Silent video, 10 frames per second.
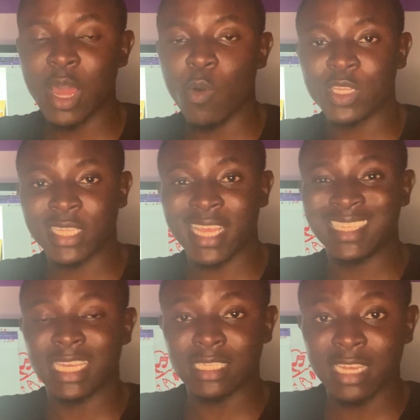That was
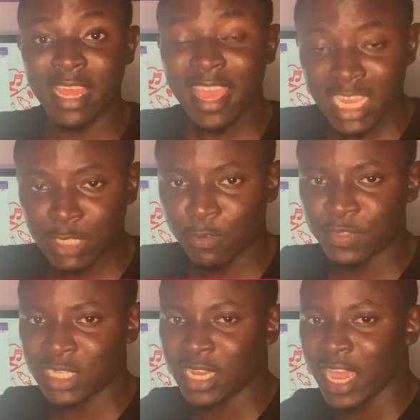exactly
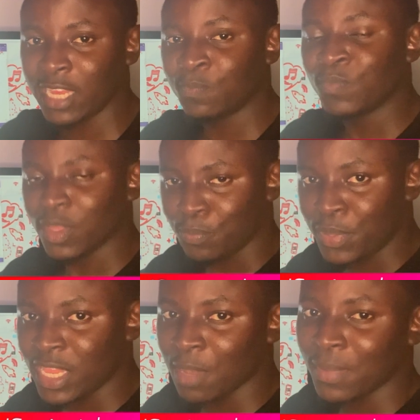
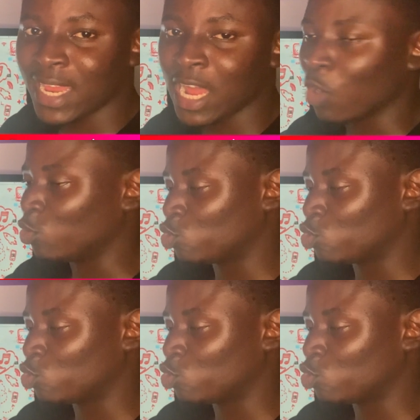8:59 p.m. and at